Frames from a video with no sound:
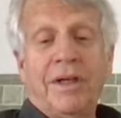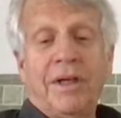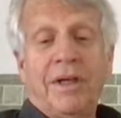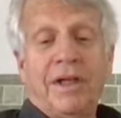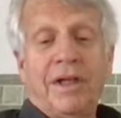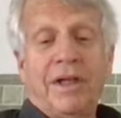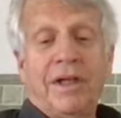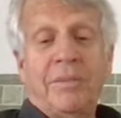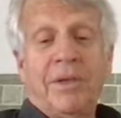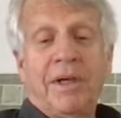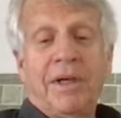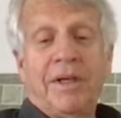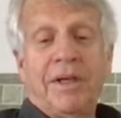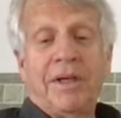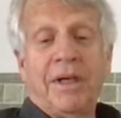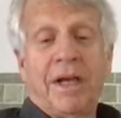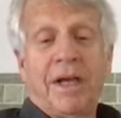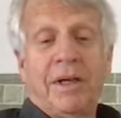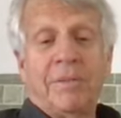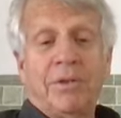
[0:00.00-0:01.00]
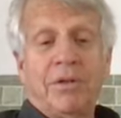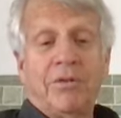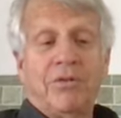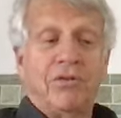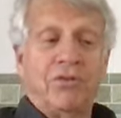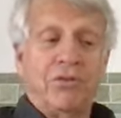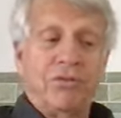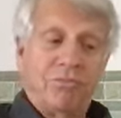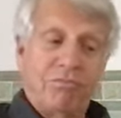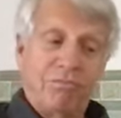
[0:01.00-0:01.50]
and they made a
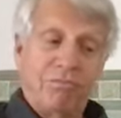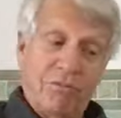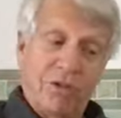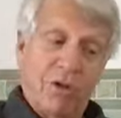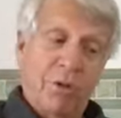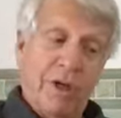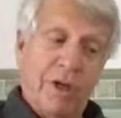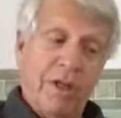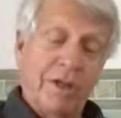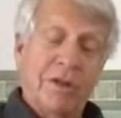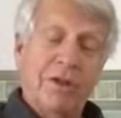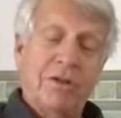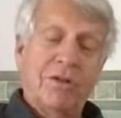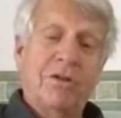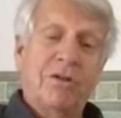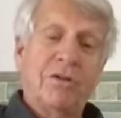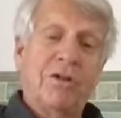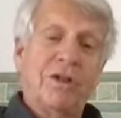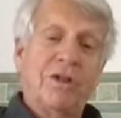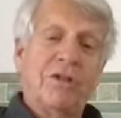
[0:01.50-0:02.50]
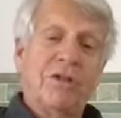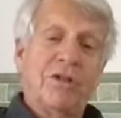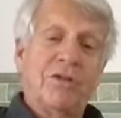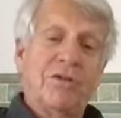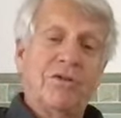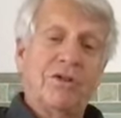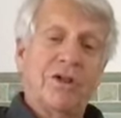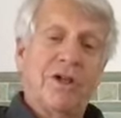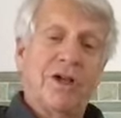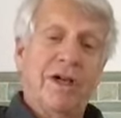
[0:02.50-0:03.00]
campus directed to teaching
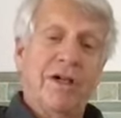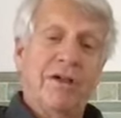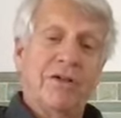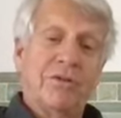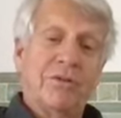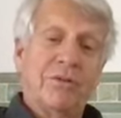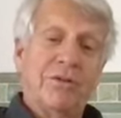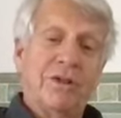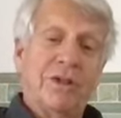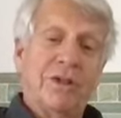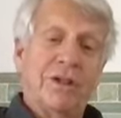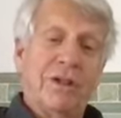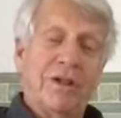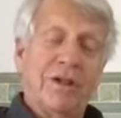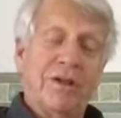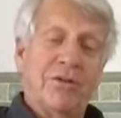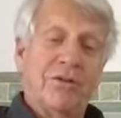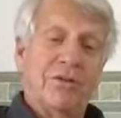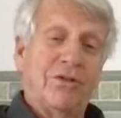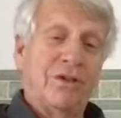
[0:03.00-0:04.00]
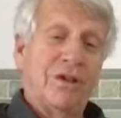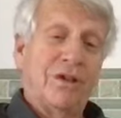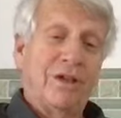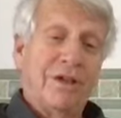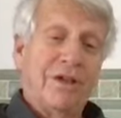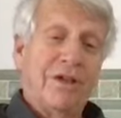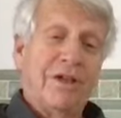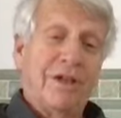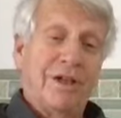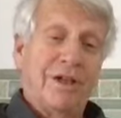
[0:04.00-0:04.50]
science, which I think is
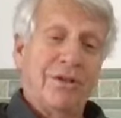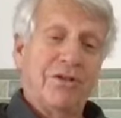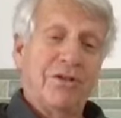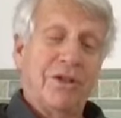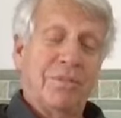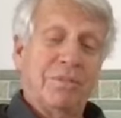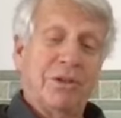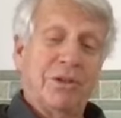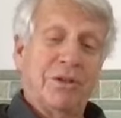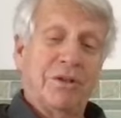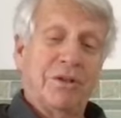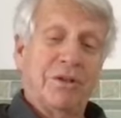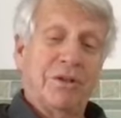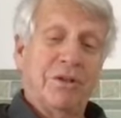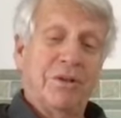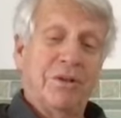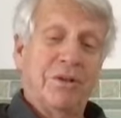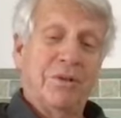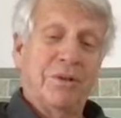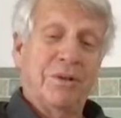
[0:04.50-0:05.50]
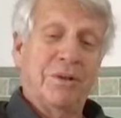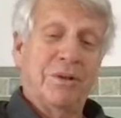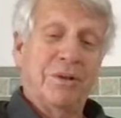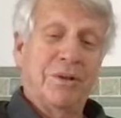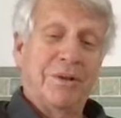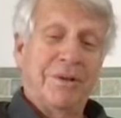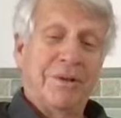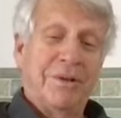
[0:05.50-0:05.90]
exceptionally cool.